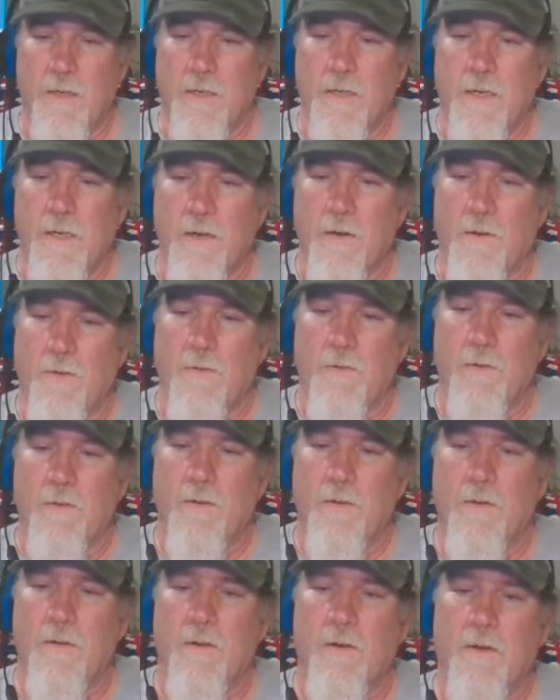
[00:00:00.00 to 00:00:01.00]
you know,
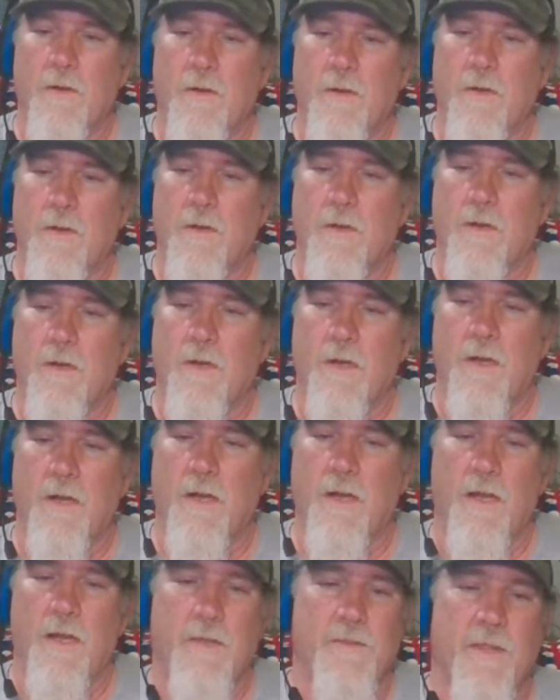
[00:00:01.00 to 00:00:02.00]

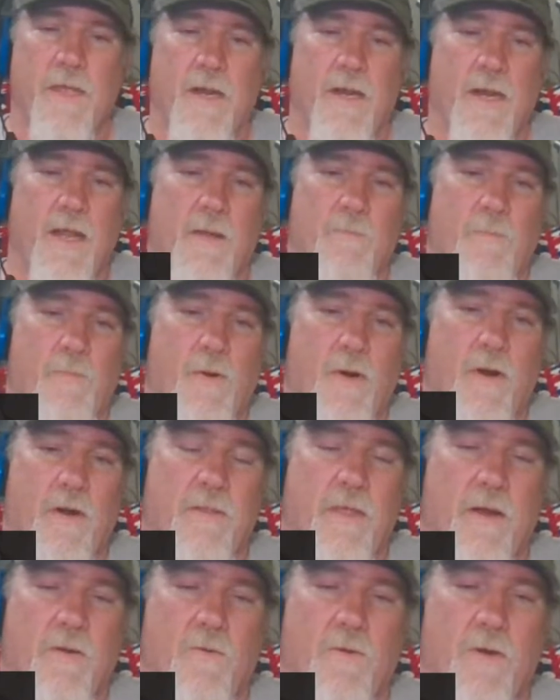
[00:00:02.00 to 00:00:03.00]
and then I'm part
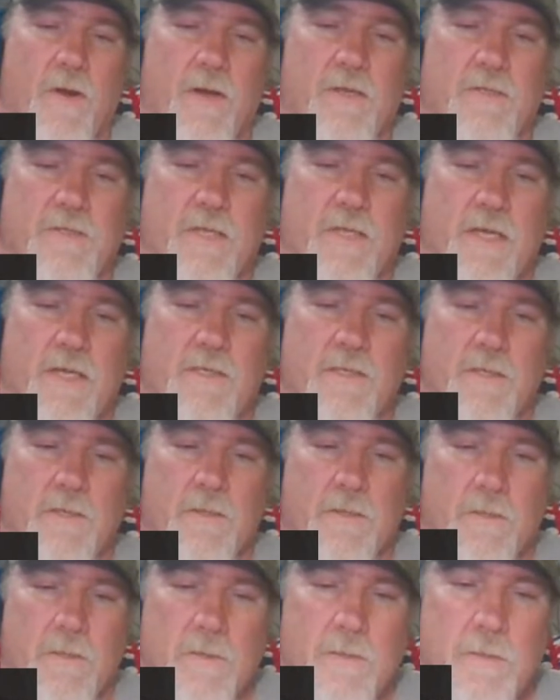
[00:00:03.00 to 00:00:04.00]
of that
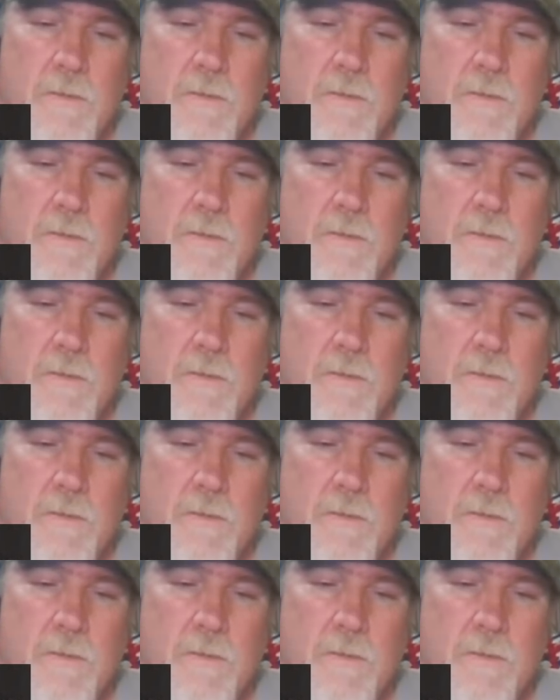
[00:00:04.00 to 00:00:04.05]
organization.